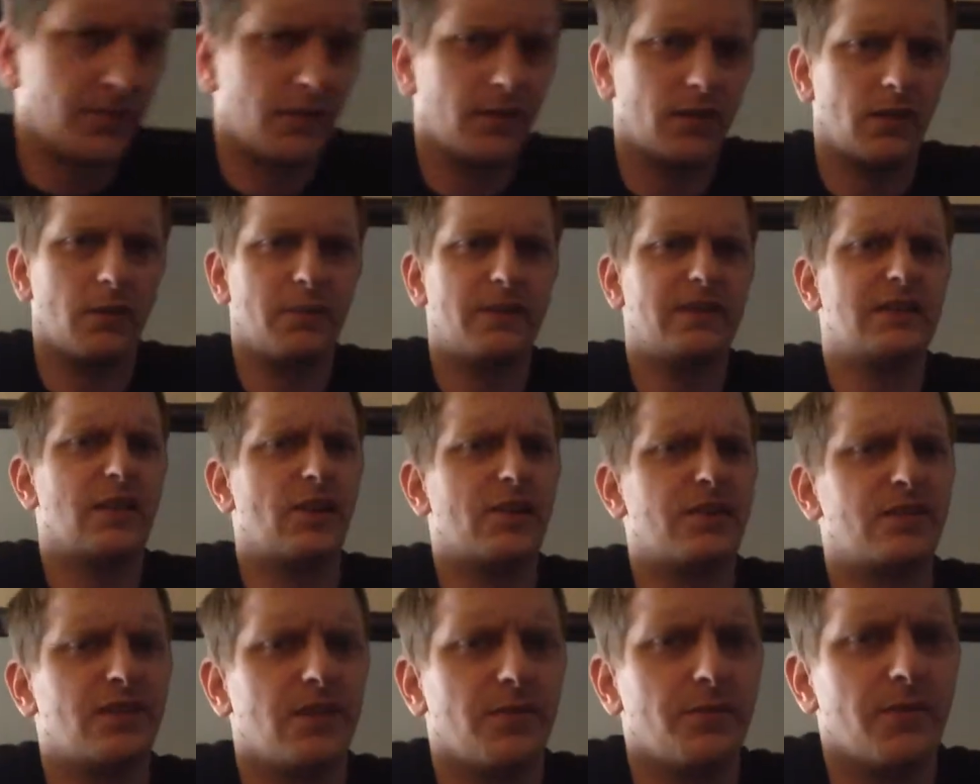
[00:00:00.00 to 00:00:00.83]

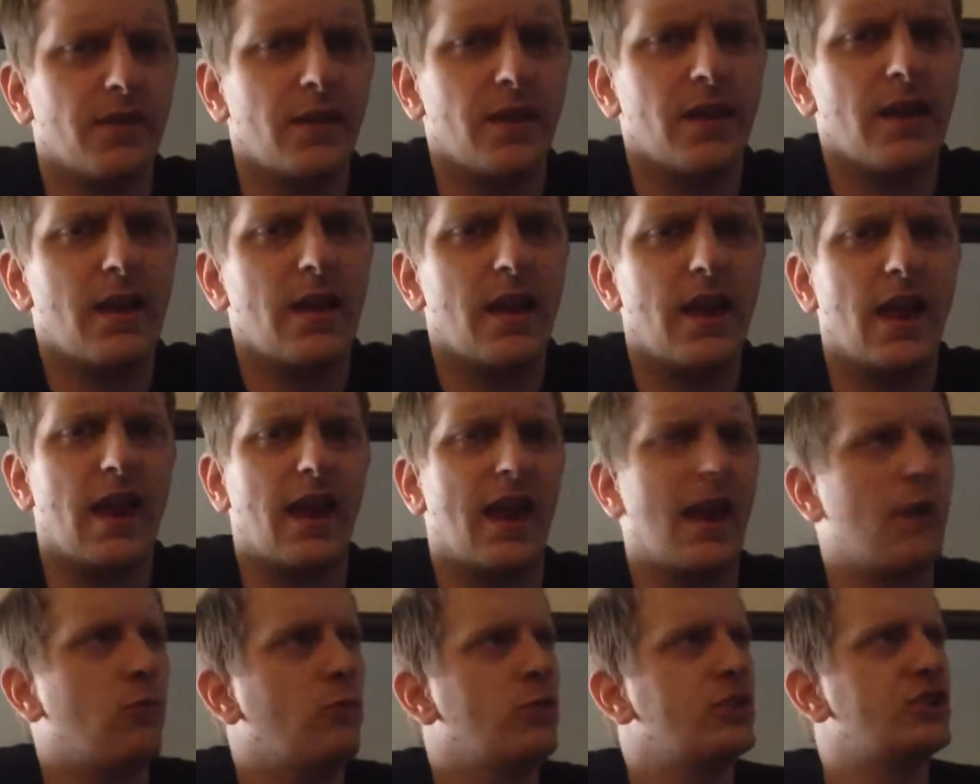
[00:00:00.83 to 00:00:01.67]
And
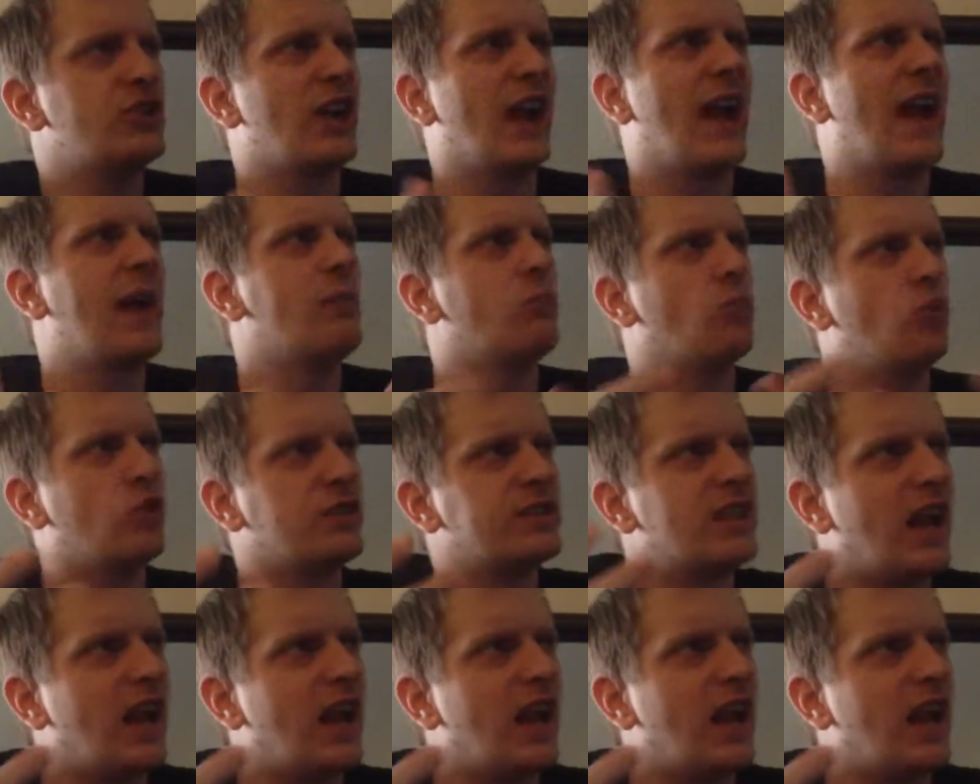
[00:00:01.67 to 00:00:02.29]
I wish I had more